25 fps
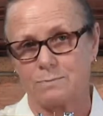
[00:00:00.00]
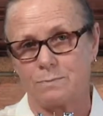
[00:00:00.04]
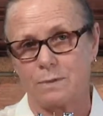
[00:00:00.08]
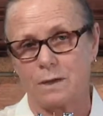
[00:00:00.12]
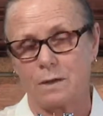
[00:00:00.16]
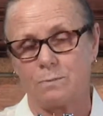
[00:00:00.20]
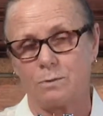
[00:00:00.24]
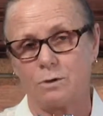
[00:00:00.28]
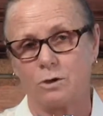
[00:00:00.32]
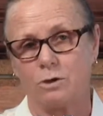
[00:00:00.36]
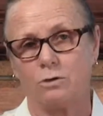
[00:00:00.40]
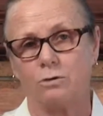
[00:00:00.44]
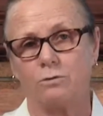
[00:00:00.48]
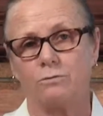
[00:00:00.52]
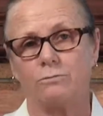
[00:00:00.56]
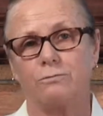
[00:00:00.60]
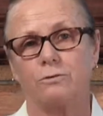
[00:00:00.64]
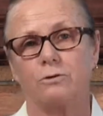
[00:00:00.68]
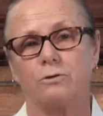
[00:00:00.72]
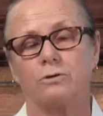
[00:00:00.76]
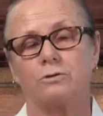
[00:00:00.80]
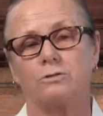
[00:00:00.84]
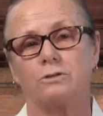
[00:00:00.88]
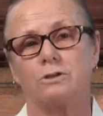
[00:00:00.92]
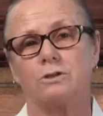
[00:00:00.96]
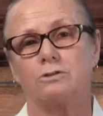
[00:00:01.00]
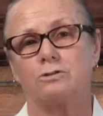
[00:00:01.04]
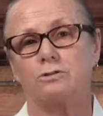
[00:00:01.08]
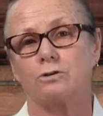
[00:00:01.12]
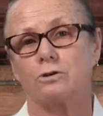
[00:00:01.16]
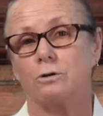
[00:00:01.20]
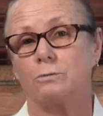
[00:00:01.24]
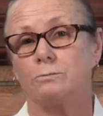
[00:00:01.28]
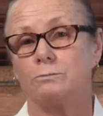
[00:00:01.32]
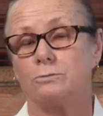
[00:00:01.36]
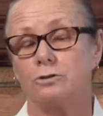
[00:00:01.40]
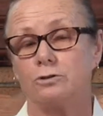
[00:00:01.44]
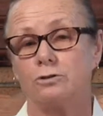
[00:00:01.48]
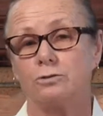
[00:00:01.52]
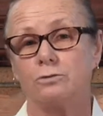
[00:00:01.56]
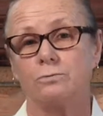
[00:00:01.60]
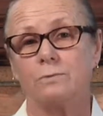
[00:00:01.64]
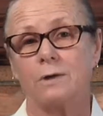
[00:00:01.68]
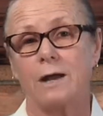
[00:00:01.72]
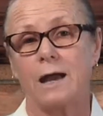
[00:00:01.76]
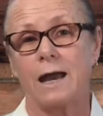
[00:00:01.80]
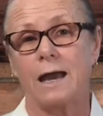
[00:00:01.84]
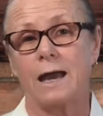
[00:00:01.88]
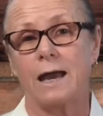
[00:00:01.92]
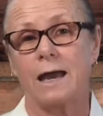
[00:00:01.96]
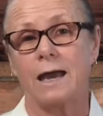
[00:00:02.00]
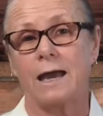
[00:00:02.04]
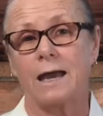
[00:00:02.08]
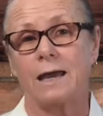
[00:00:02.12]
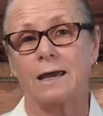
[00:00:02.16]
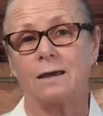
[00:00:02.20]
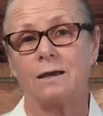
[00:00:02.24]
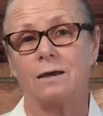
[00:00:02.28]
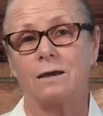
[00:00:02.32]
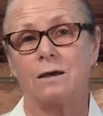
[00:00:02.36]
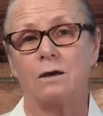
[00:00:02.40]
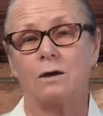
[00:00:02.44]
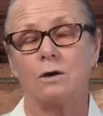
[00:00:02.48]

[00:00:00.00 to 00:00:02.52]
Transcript: maybe you've heard the term do-rag